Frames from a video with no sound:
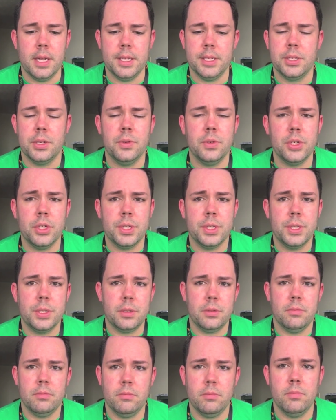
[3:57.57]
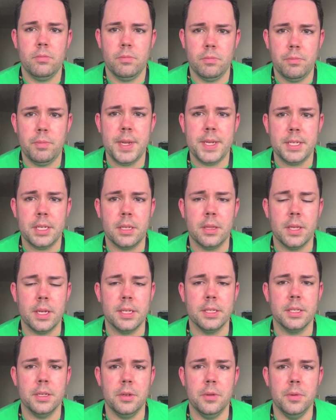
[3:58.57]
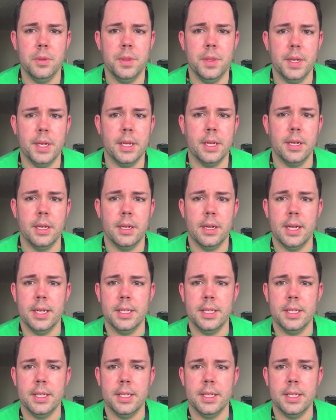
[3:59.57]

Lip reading: So just basic things that you would think